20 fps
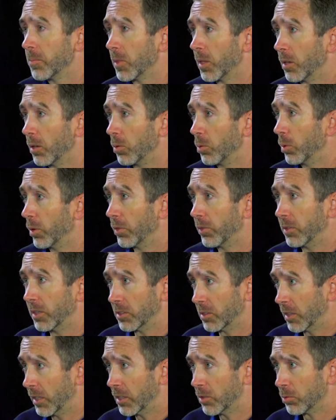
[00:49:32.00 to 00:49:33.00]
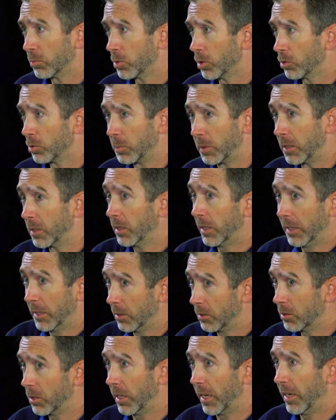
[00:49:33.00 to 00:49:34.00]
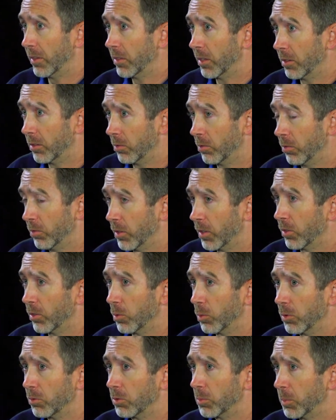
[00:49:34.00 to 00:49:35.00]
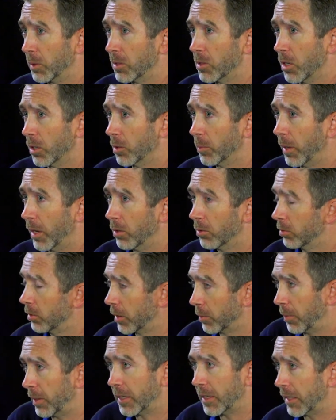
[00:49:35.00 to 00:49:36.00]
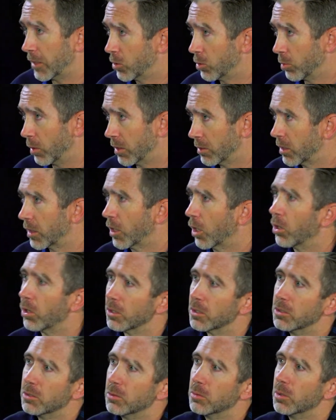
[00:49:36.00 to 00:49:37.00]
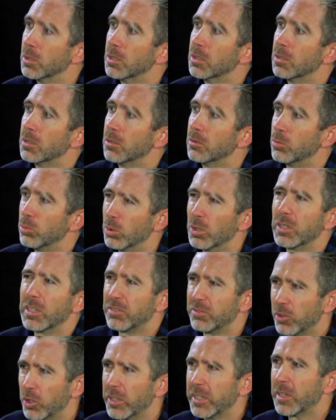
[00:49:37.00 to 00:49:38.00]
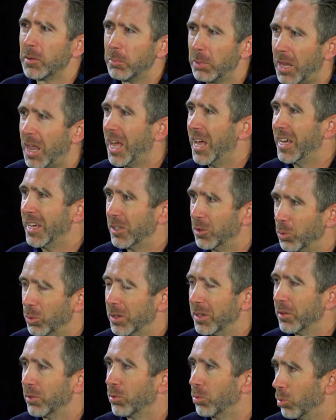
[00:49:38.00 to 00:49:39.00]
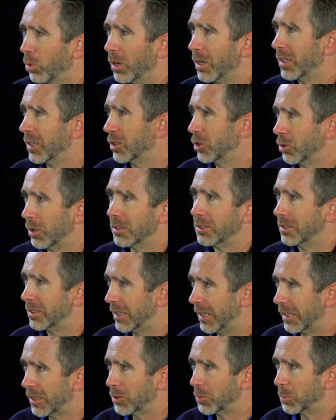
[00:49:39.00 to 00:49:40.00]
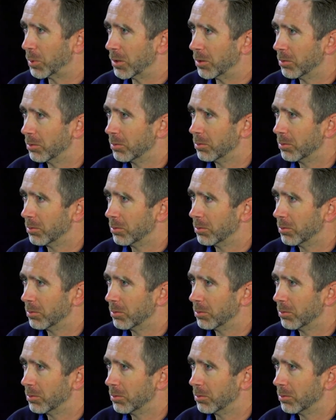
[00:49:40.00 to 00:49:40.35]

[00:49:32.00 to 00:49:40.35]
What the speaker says: with disengagement from social media? And to add that 5th that we've been talking about, like medication-wise, like are you really fully complying with what a trusted expert